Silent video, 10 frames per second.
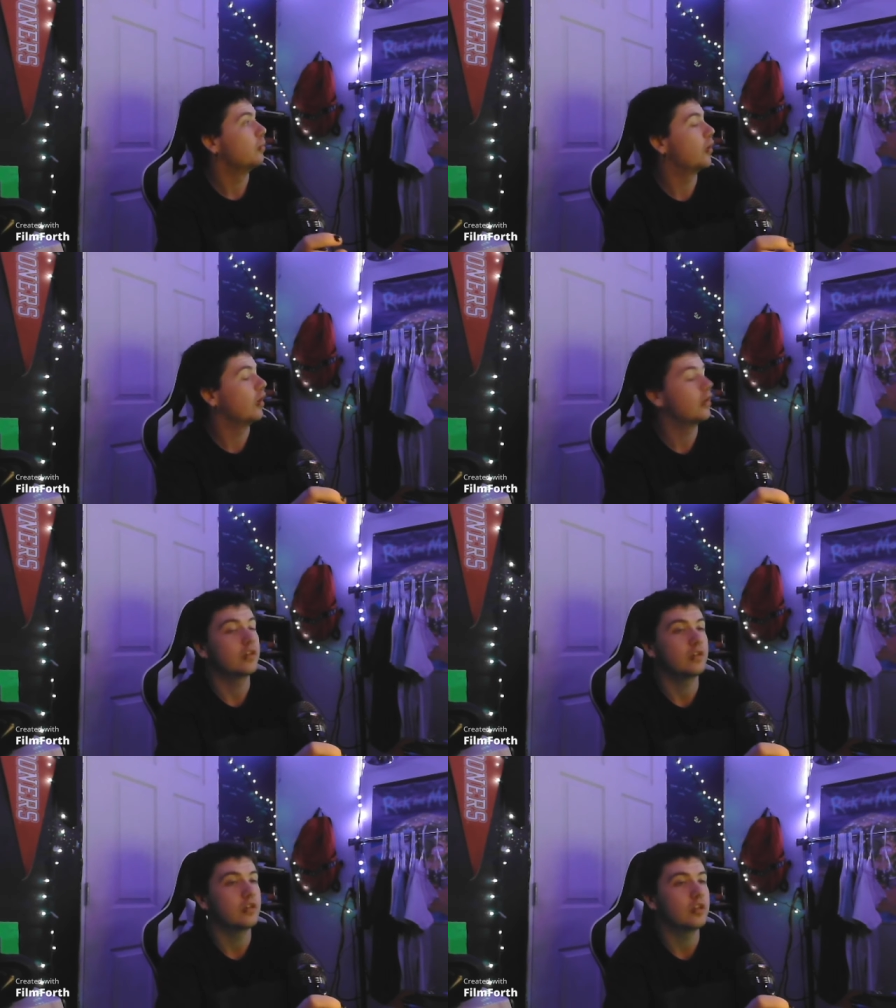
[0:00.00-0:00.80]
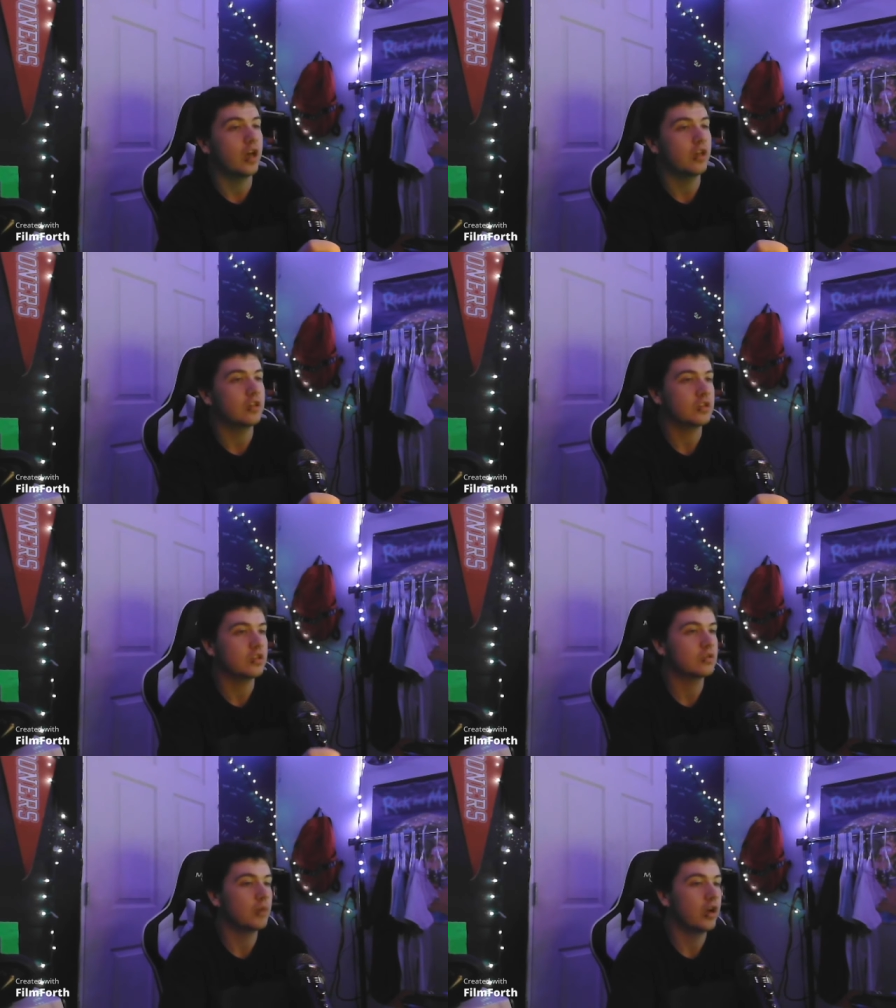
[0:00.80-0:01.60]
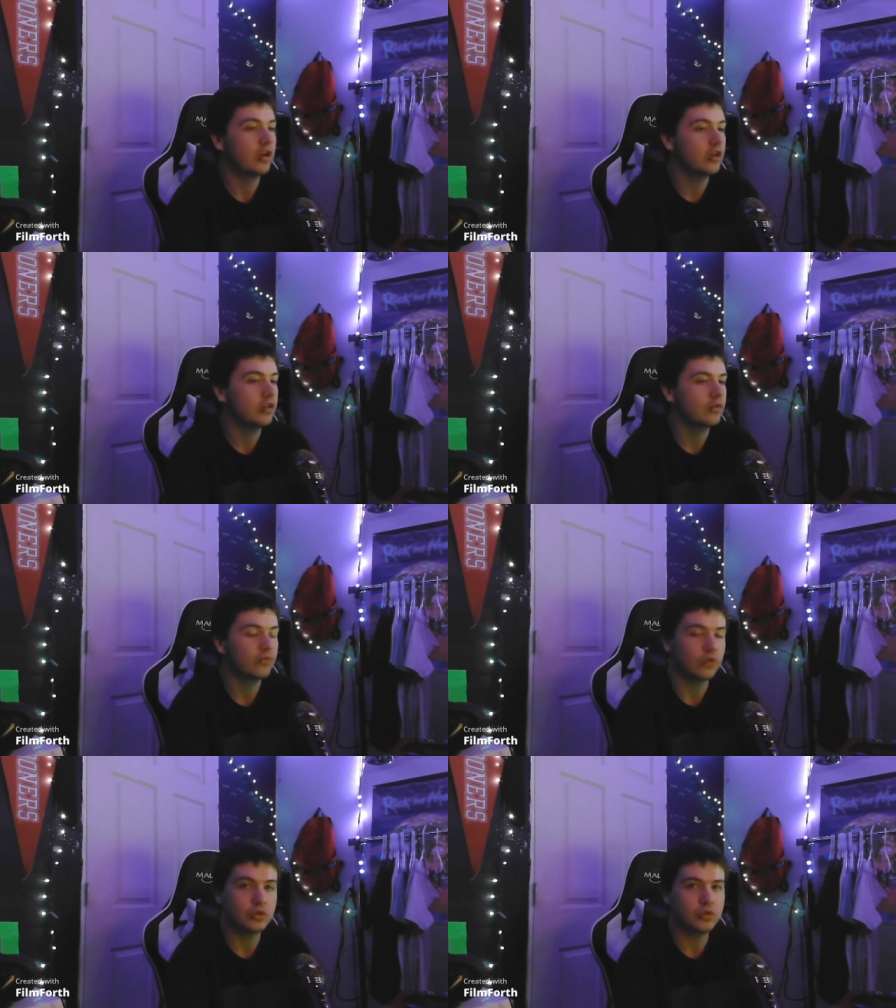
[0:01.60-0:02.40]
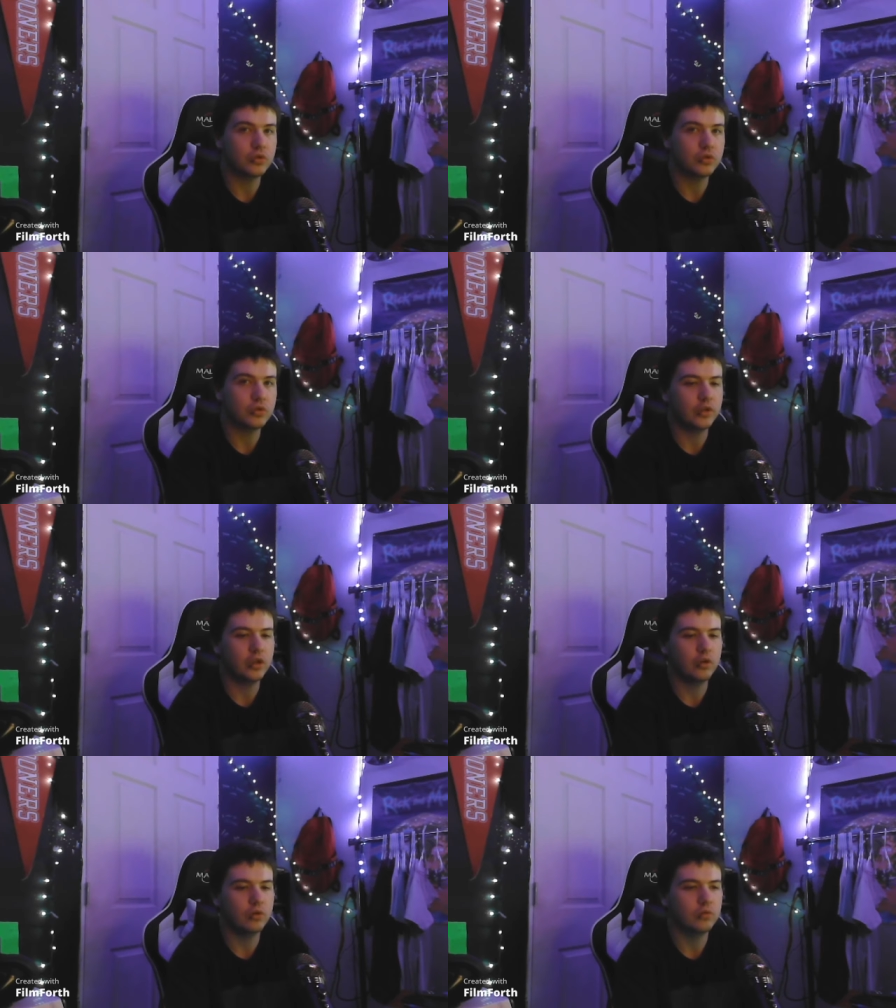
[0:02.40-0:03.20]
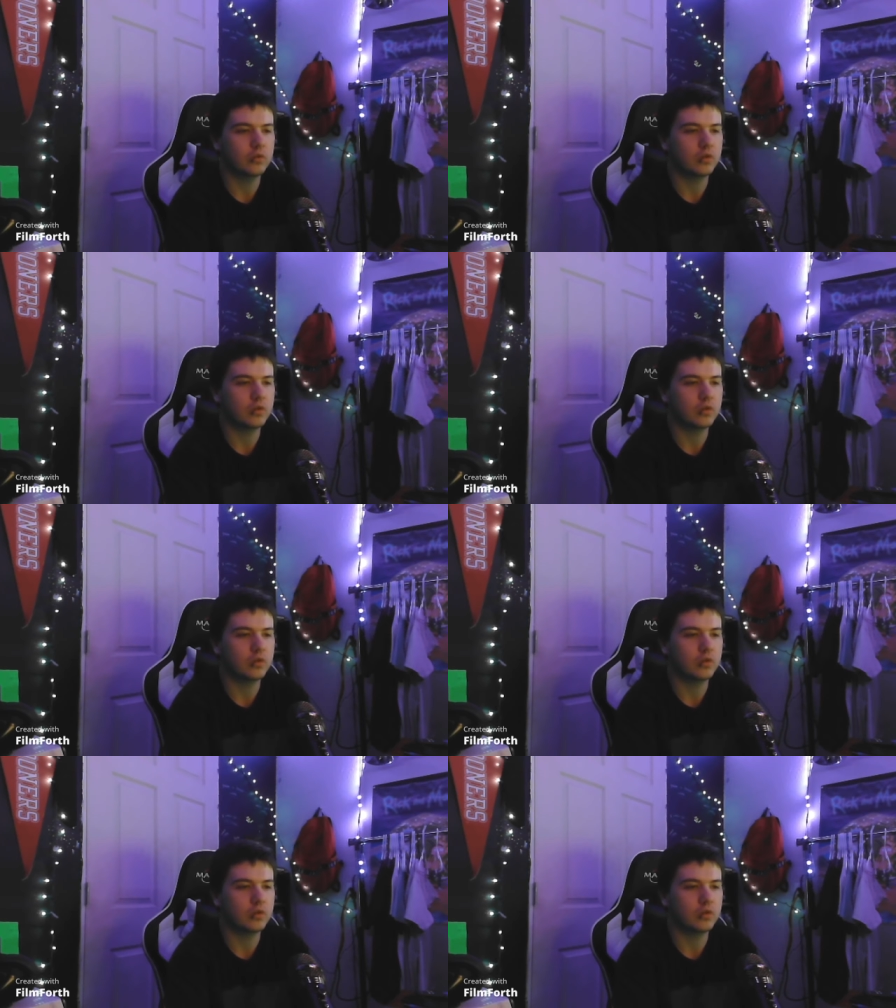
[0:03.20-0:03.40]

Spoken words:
But, yeah, this is my first YouTube video.